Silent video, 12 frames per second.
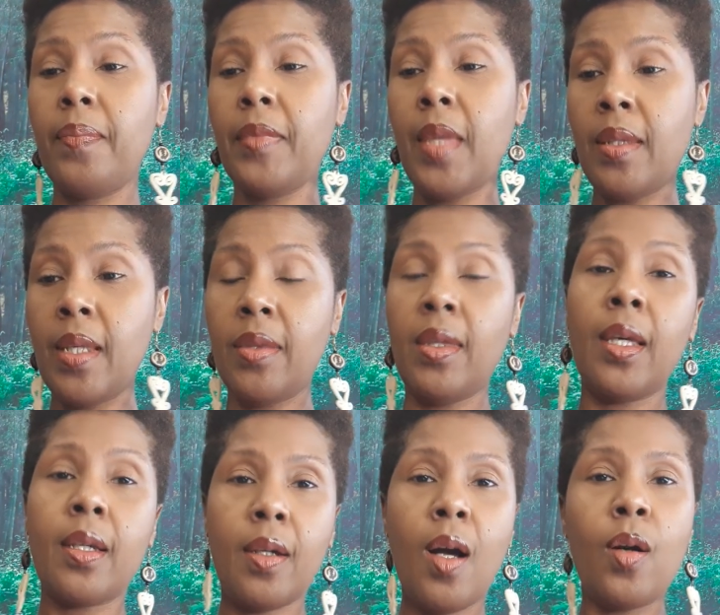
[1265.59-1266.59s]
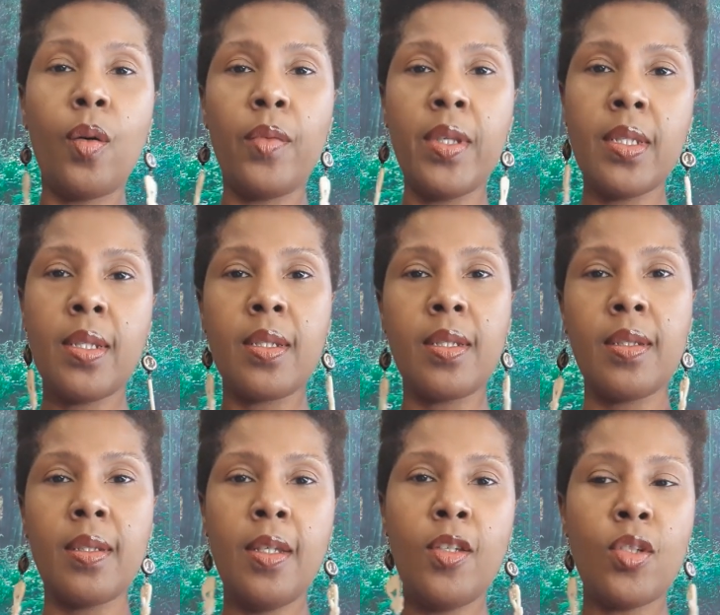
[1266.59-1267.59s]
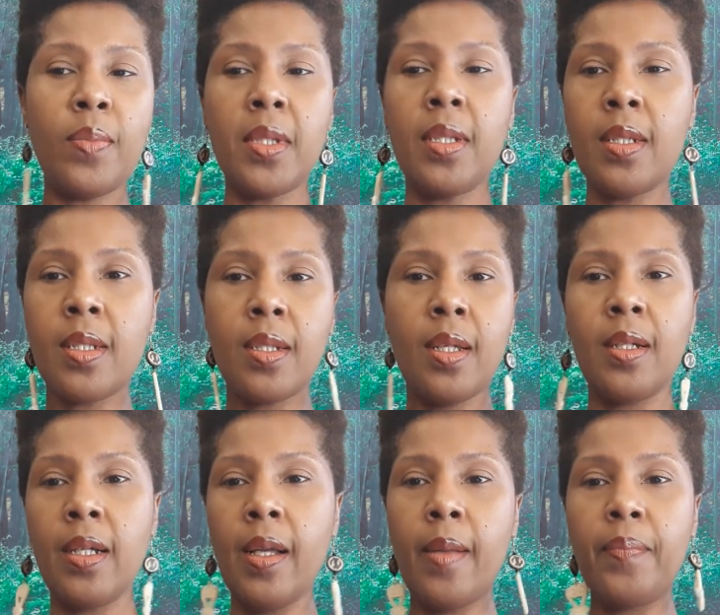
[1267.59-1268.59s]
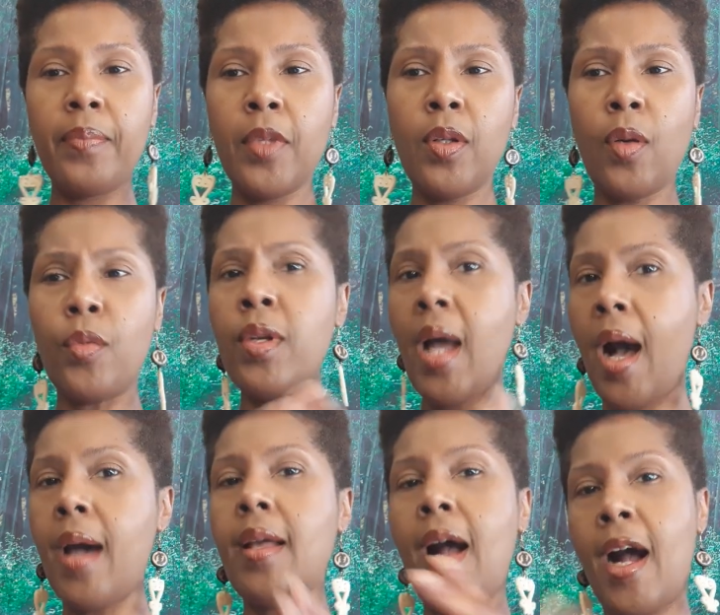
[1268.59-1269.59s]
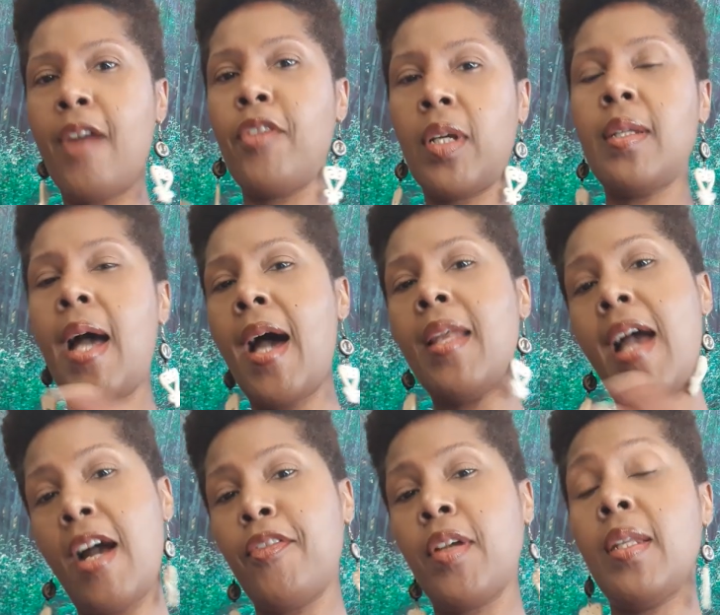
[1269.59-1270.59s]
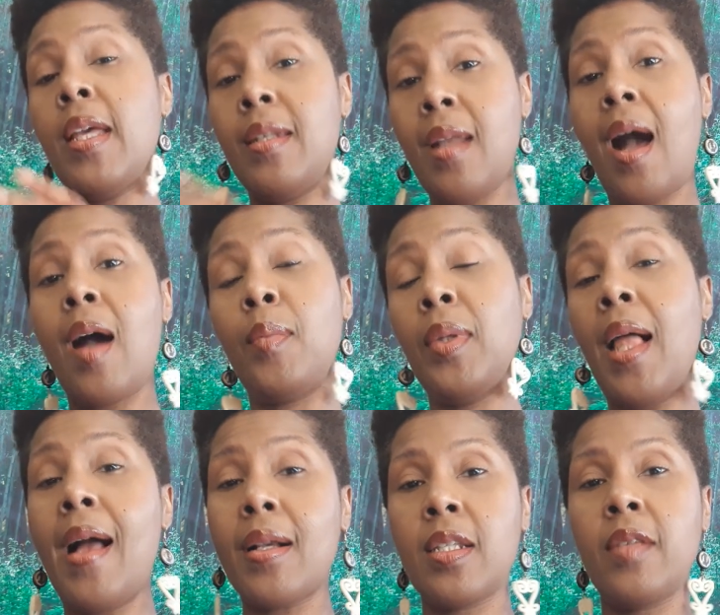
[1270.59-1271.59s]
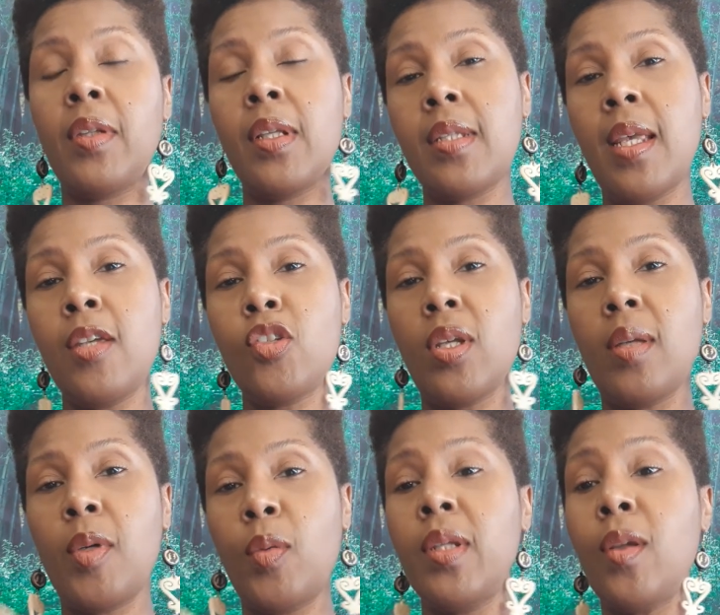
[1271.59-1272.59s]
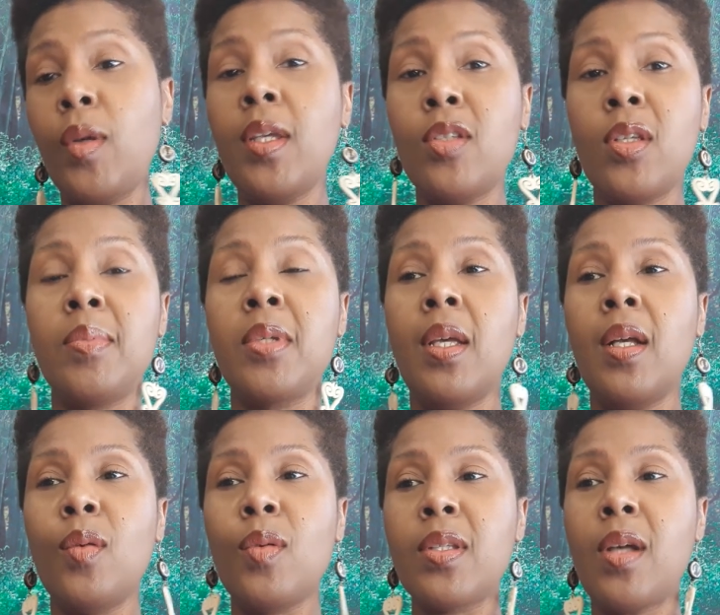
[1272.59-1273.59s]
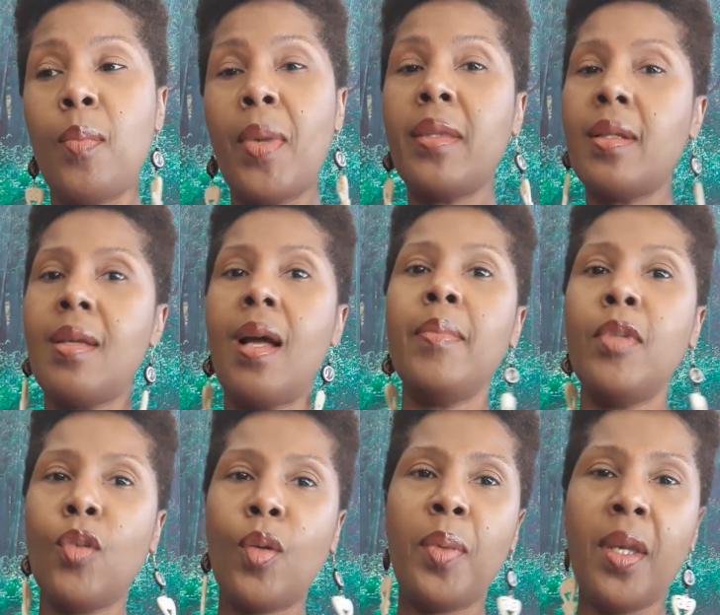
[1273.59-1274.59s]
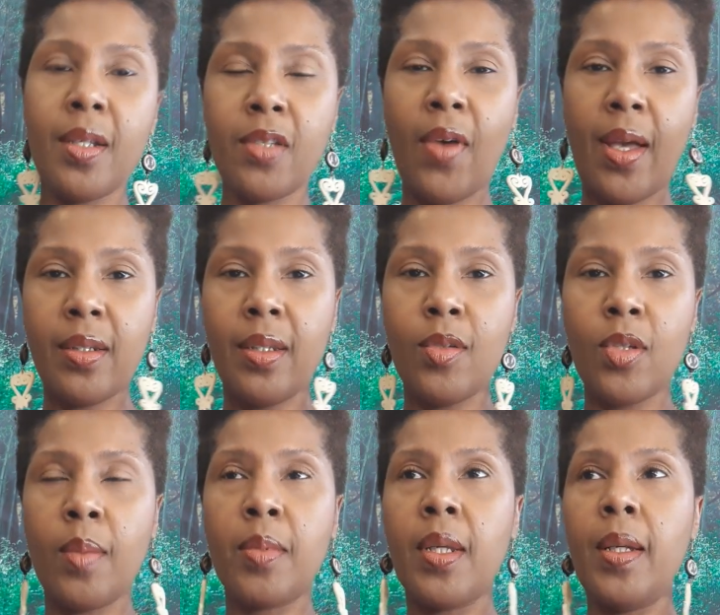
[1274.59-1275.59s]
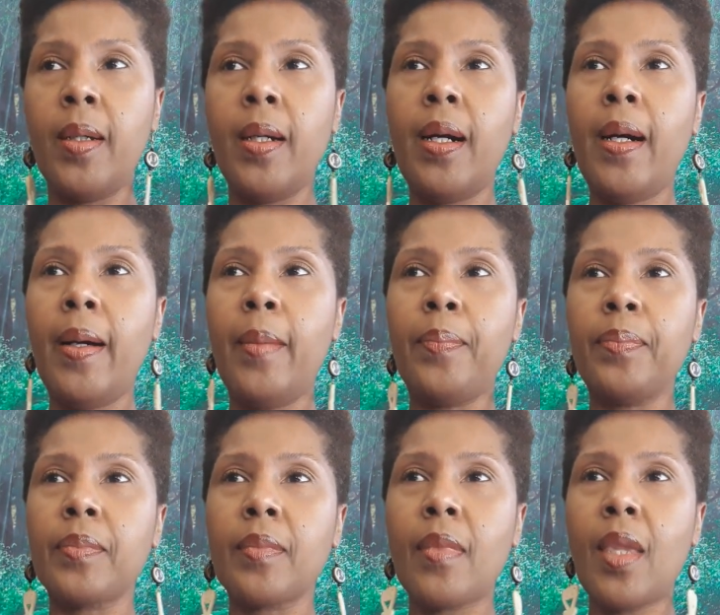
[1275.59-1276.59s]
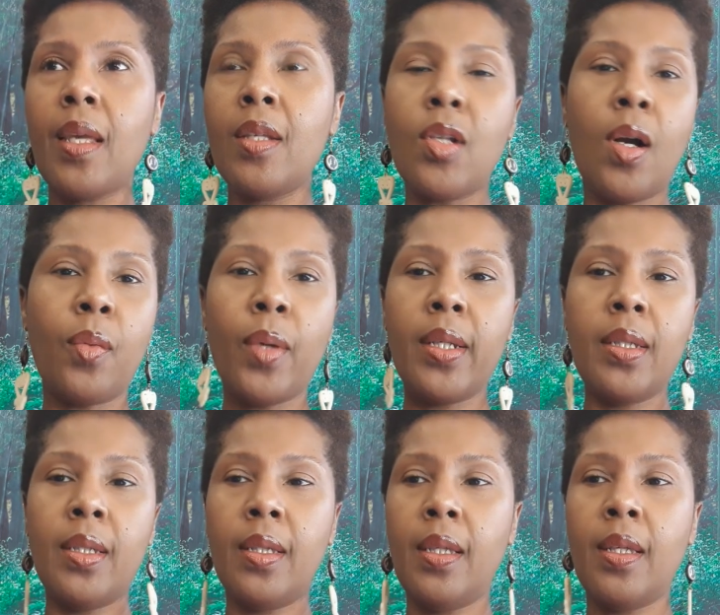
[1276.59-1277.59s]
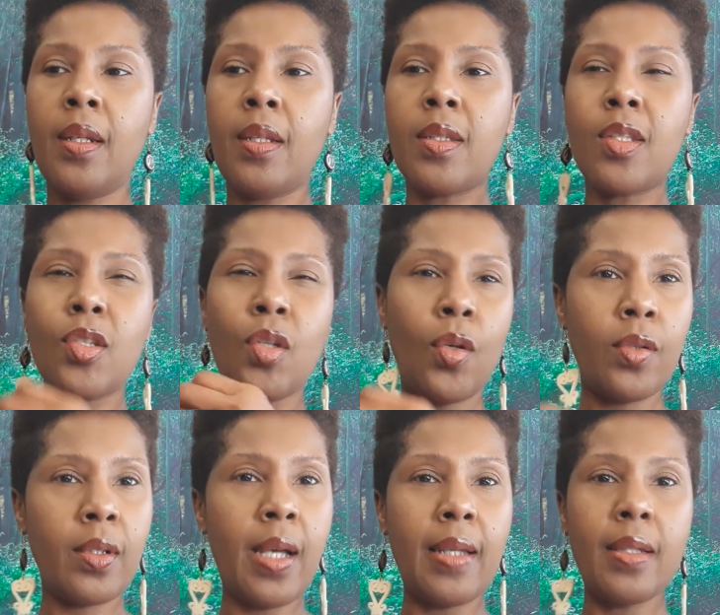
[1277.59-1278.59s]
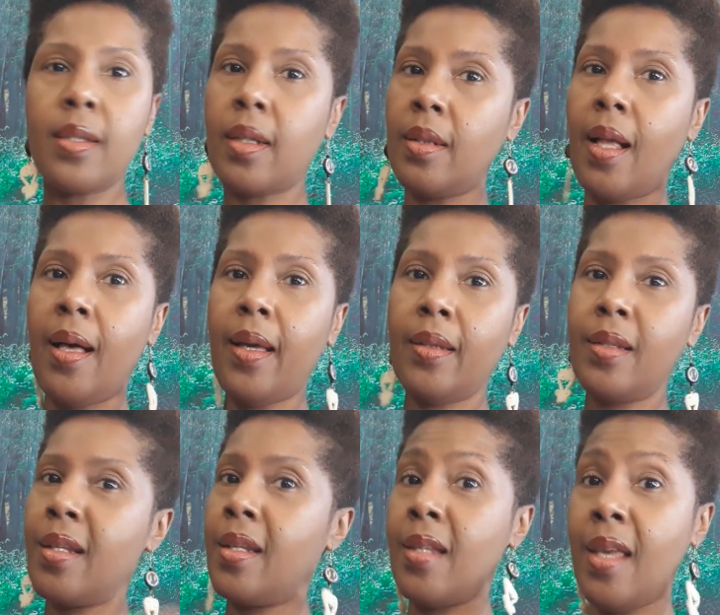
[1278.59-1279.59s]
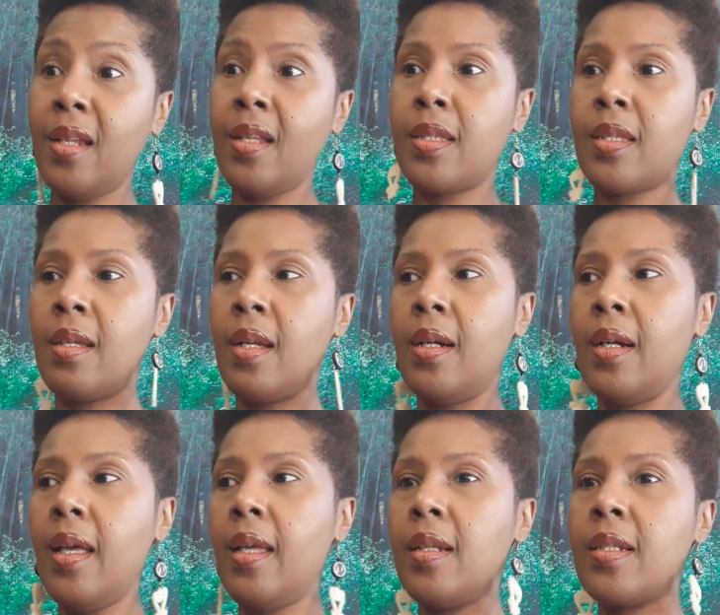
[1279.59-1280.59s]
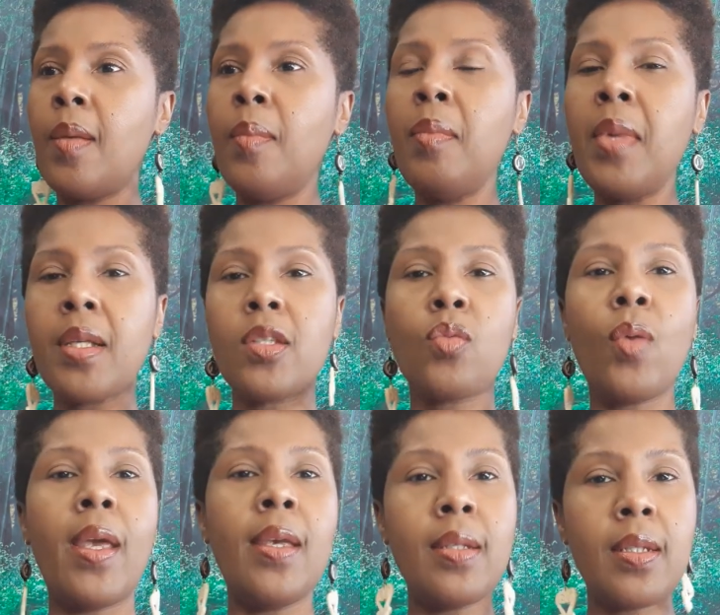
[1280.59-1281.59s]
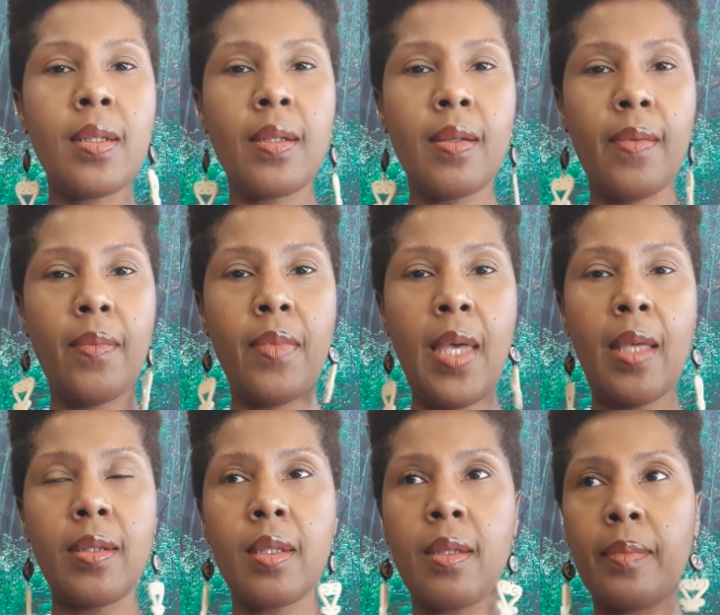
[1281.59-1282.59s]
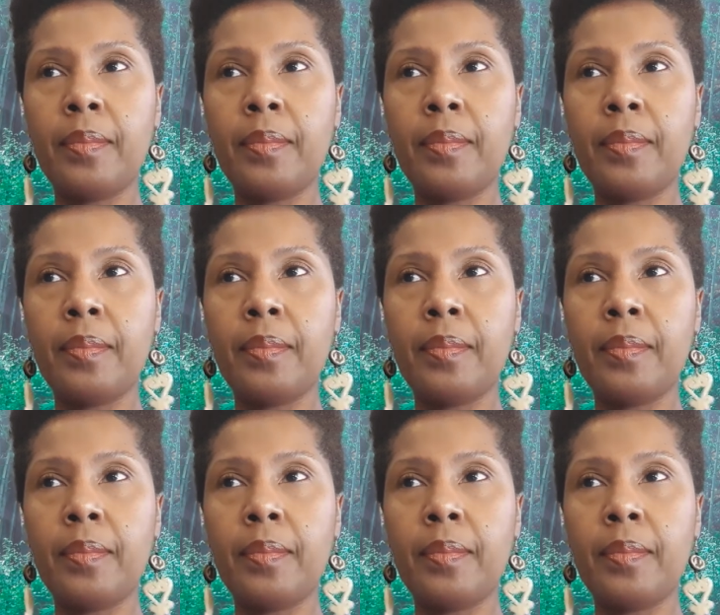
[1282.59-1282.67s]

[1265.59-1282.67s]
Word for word: Then they think, oh, this is Egypt, and this is a you know not African, not African, and not Black civilization. But we know Egypt was all. By the time the Europeans find Egypt. Um, it's already in a certain kind of decline and, and it's and it's a mixed race that